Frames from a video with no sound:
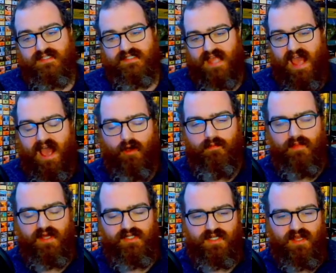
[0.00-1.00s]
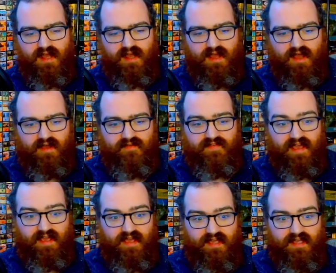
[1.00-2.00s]
how much of
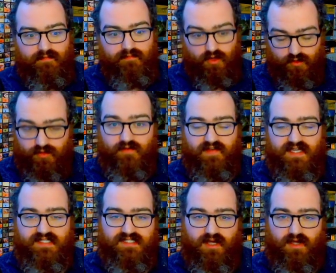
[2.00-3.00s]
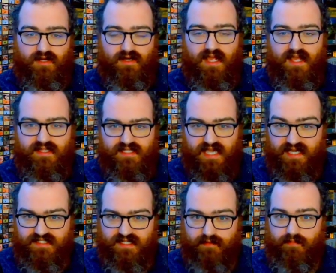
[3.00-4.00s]
a modal face card
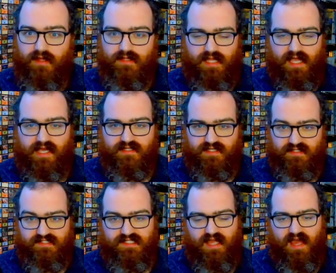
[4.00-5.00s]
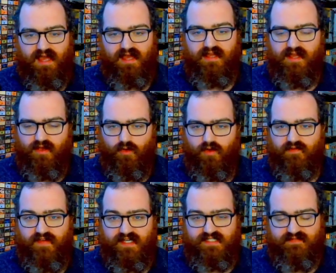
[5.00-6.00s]
takes up a land slot, or
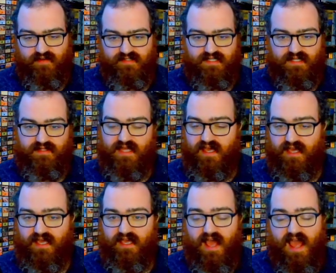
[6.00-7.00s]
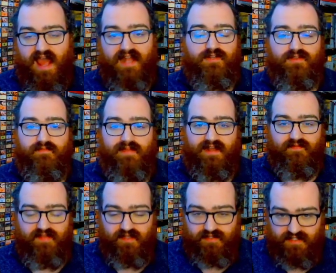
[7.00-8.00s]
vice versa. They enter the
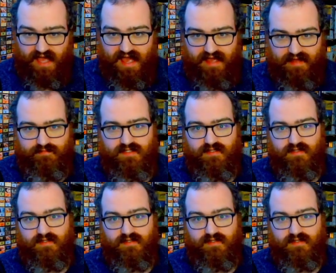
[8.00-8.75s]
battlefield tapped,